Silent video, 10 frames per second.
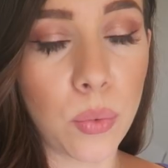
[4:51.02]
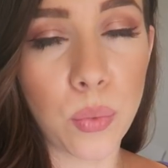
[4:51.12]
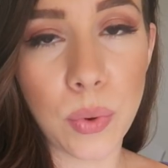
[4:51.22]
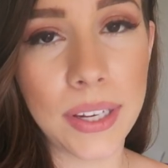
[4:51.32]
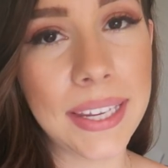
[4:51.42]

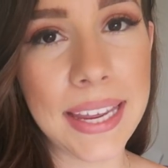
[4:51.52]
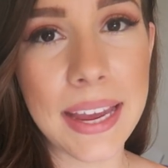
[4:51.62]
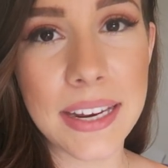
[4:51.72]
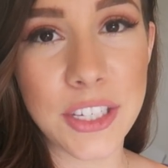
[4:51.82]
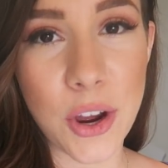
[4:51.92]
really
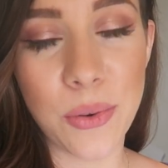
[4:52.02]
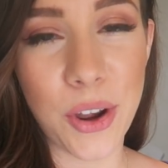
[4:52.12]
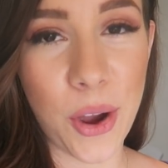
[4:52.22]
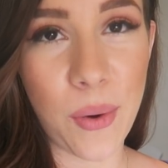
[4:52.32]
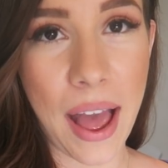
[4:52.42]
don't
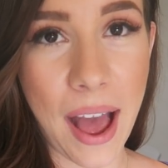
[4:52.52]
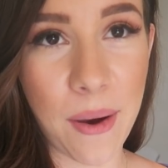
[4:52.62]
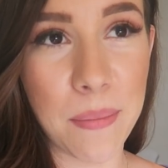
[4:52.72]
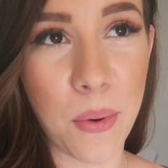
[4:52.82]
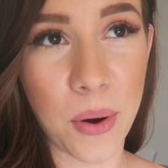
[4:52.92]
know
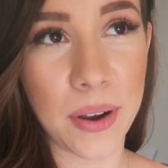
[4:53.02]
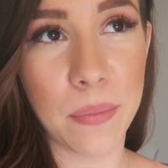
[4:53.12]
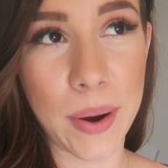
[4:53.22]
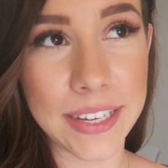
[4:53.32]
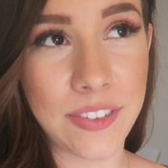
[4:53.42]
how important
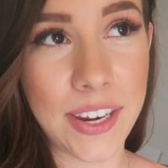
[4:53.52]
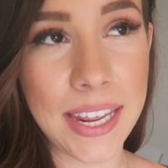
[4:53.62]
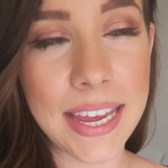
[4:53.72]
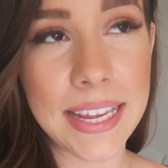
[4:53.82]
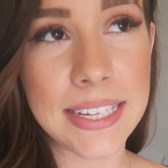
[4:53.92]

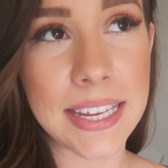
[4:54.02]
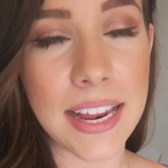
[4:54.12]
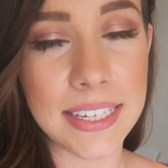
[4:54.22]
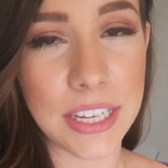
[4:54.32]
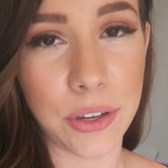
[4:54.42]
breastfeeding is
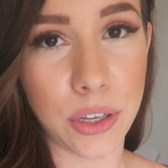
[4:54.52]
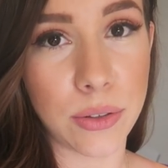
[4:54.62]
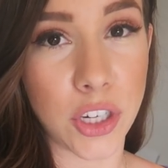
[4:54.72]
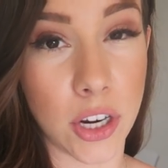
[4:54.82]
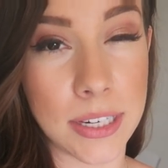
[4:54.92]
until you
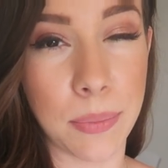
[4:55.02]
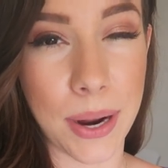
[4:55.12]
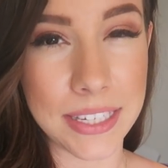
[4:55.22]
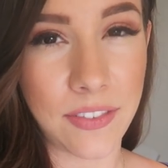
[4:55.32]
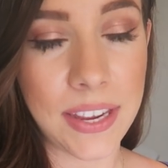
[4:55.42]
start to
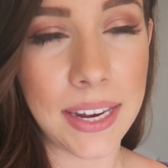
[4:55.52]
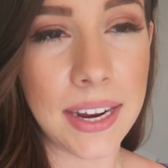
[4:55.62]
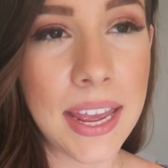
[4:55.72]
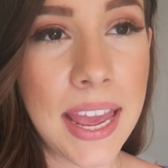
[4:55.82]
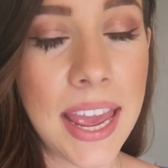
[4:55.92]

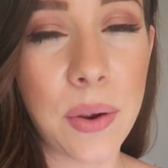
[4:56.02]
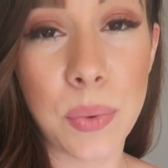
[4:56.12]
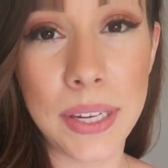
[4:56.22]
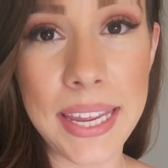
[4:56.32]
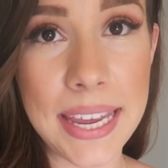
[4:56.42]
breastfeed. It
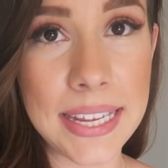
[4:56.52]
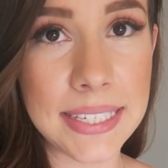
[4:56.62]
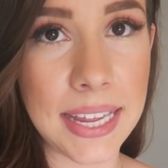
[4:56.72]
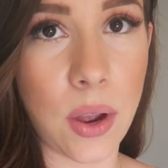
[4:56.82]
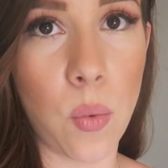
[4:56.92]
really
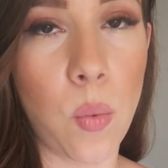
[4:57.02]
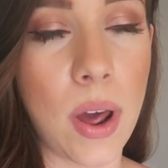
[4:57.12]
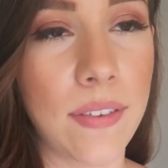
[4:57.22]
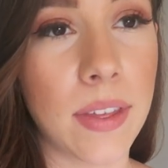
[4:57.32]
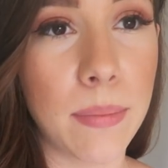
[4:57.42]
is like
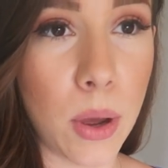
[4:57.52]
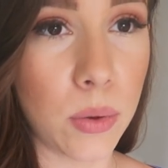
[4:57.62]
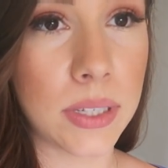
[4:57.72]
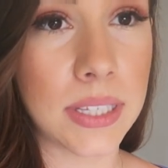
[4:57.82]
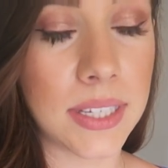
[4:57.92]
one of the
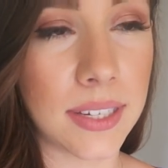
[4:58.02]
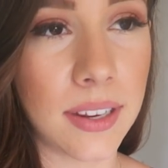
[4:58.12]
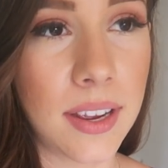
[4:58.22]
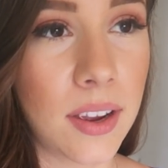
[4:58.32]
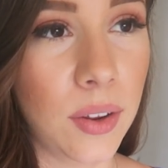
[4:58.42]
most
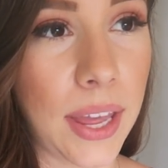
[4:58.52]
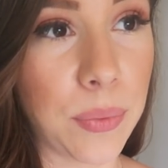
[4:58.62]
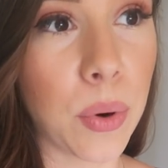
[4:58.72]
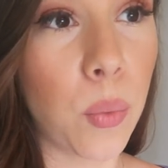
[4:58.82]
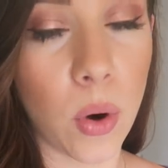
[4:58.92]
like
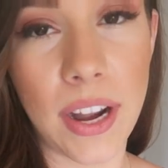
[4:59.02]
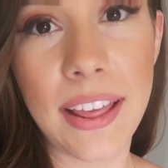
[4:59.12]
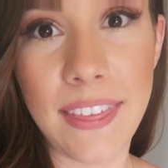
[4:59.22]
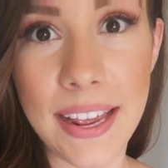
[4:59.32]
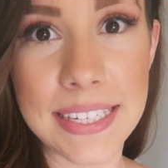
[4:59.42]

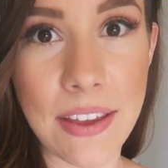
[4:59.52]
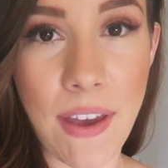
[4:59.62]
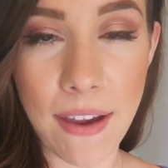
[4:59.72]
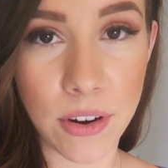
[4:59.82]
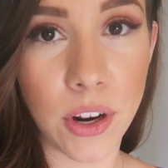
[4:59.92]
rewarding things I've
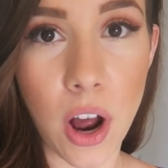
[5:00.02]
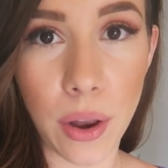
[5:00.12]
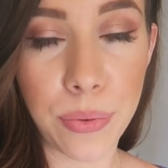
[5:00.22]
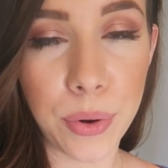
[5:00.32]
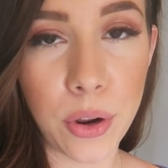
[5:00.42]
ever
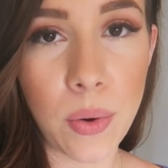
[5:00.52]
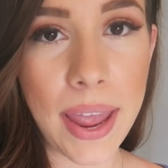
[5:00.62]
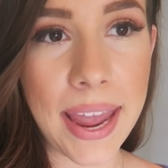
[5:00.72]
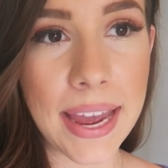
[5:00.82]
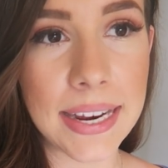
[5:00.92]
gone through
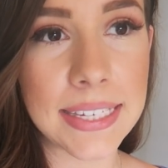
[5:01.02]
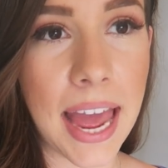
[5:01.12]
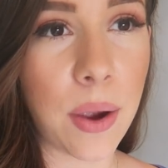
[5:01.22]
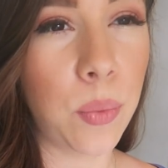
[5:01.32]
and I